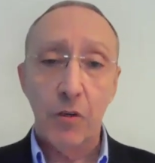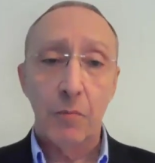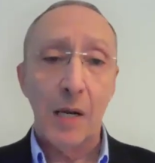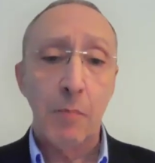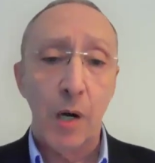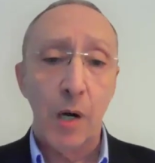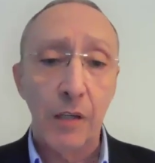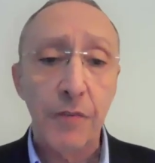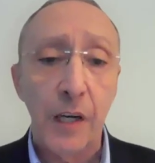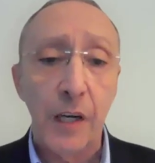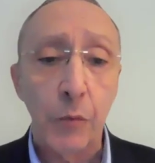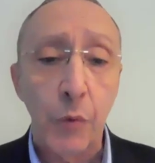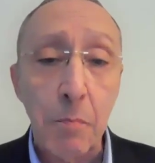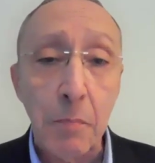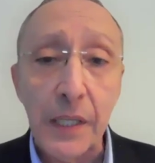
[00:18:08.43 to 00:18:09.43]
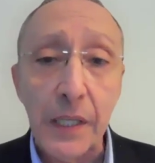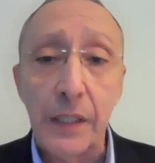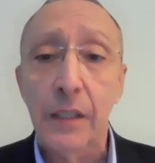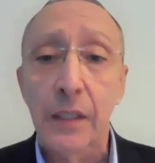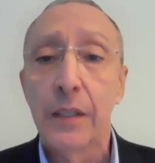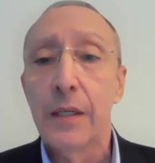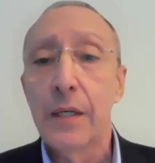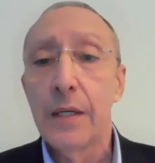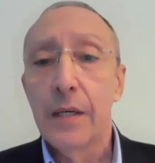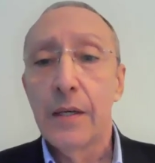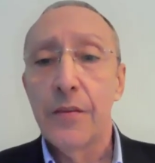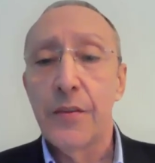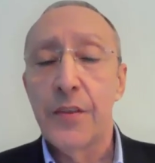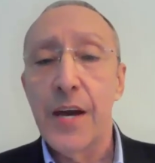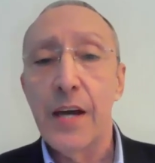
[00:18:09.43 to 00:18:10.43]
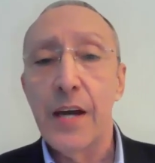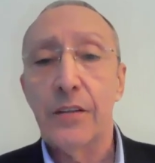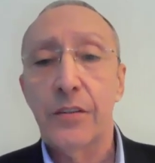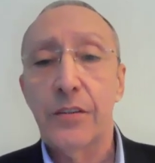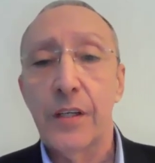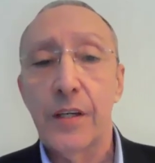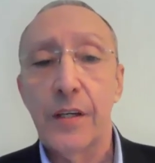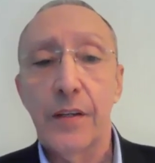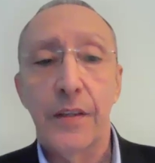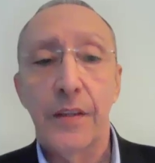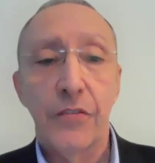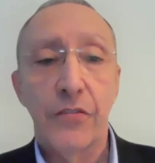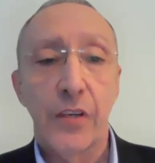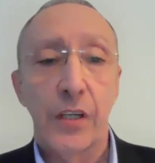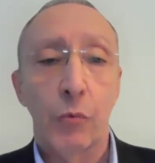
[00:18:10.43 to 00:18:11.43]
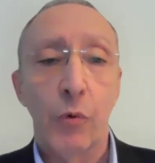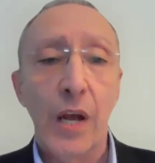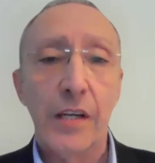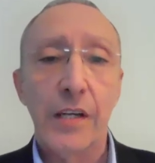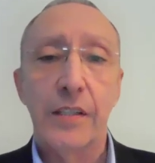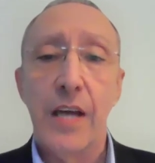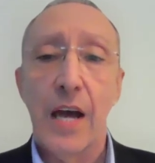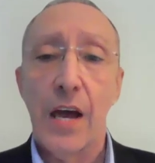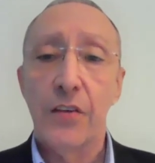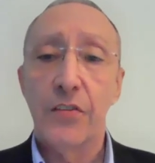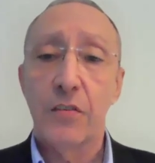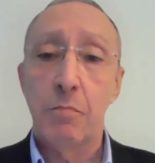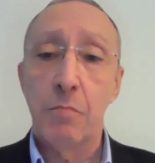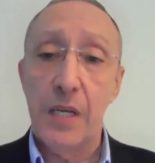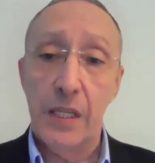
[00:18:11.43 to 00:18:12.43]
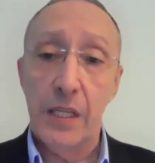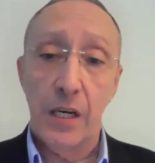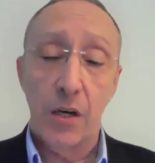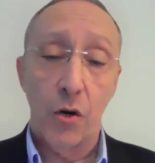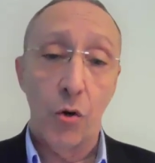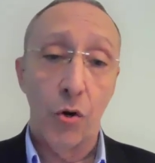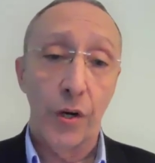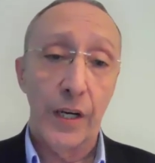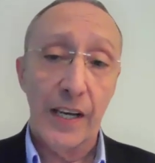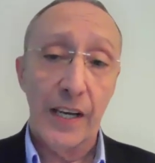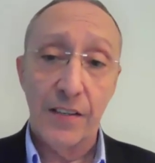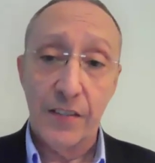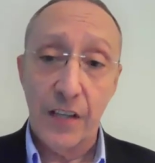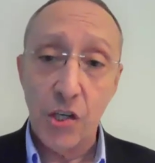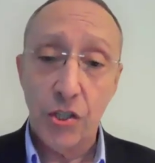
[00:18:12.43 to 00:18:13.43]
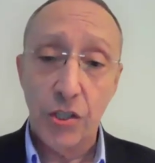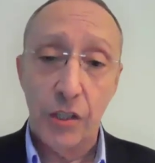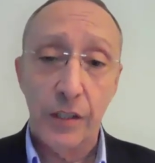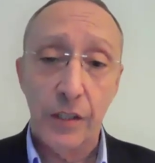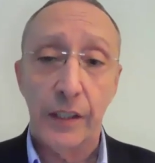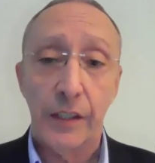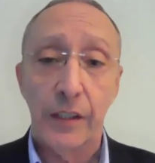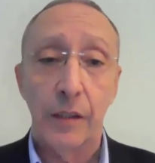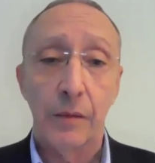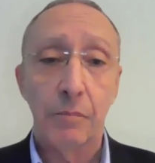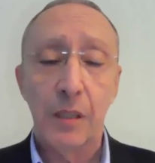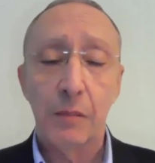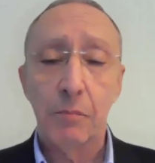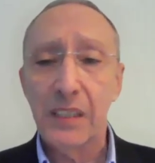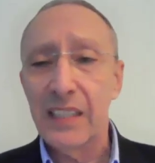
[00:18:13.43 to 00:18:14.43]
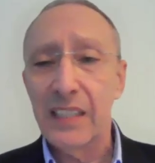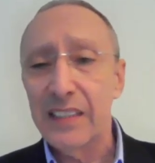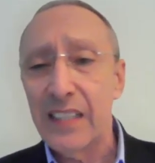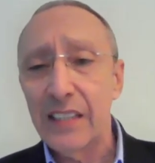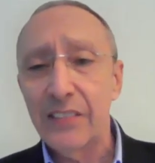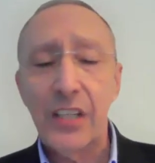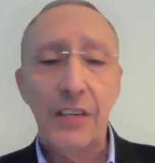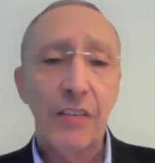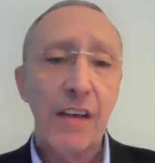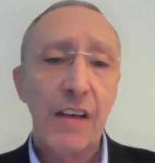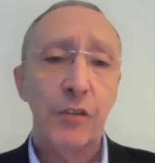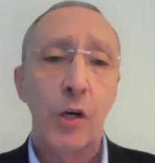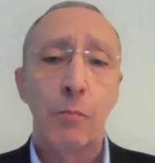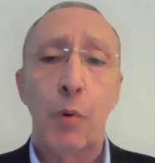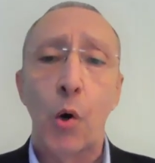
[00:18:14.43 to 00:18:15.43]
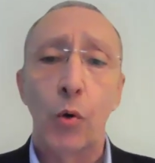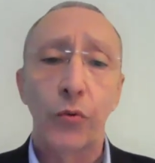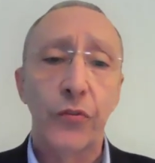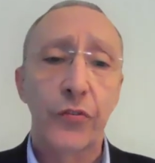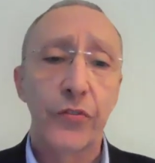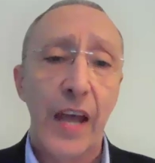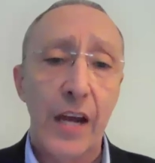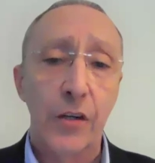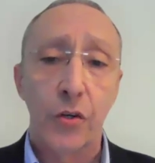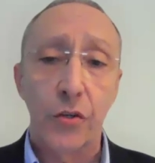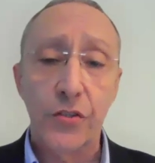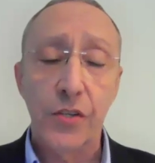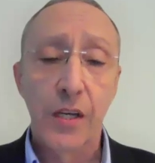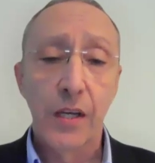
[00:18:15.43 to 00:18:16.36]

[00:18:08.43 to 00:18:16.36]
By bona fide, we mean that it's a recognized media organization that it doesn't even have to uphold standards.